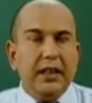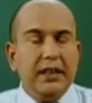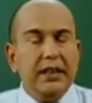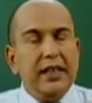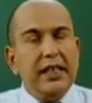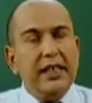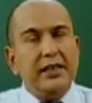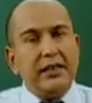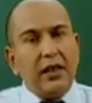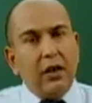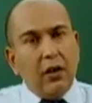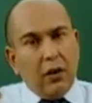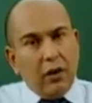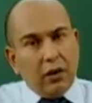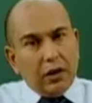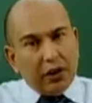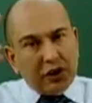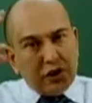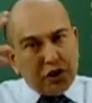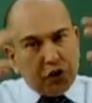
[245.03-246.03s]
These are
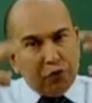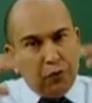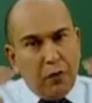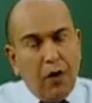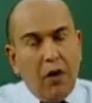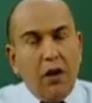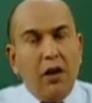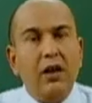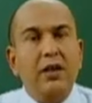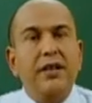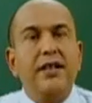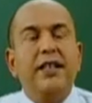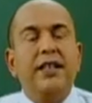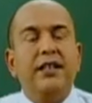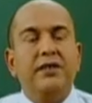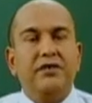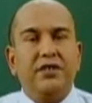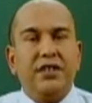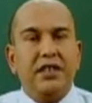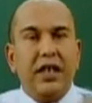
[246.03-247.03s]
all the small
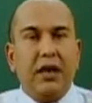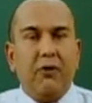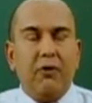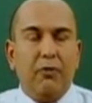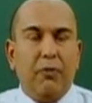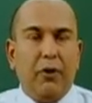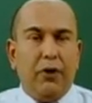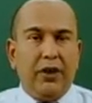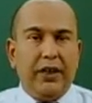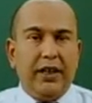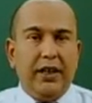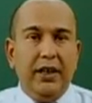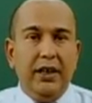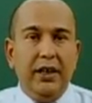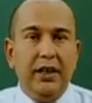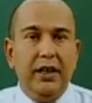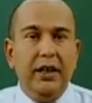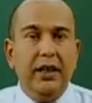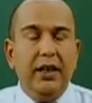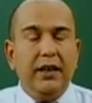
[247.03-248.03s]
nerves in our body
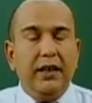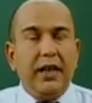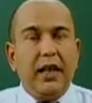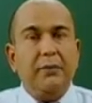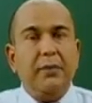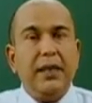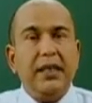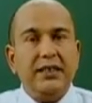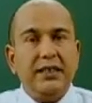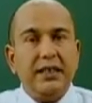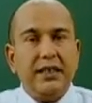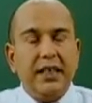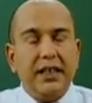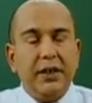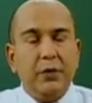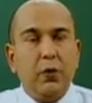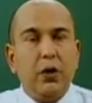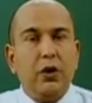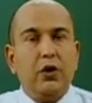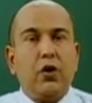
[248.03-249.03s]
that
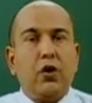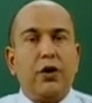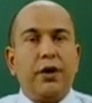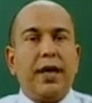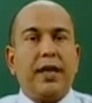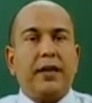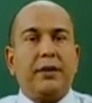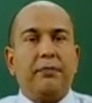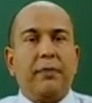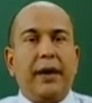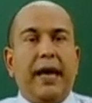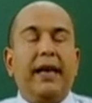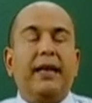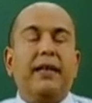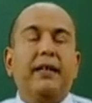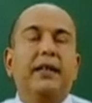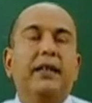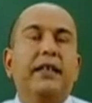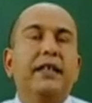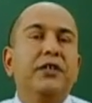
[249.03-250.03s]
basically will connect
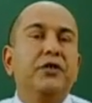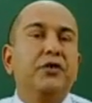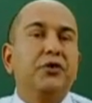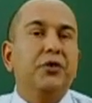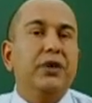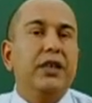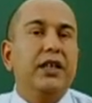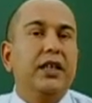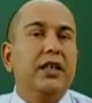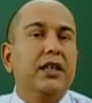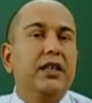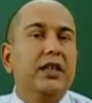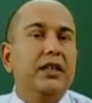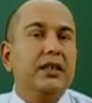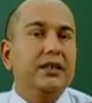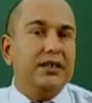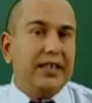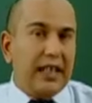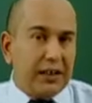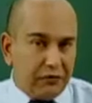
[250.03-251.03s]
back into the
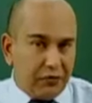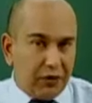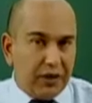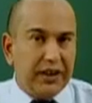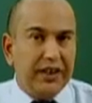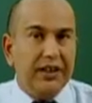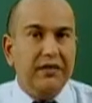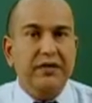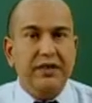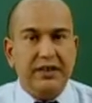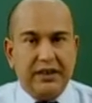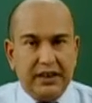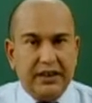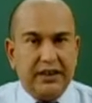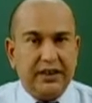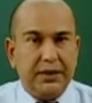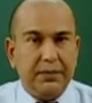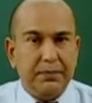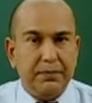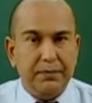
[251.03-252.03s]
central nervous
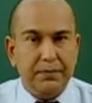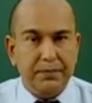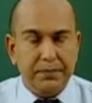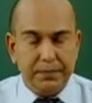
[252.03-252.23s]
system.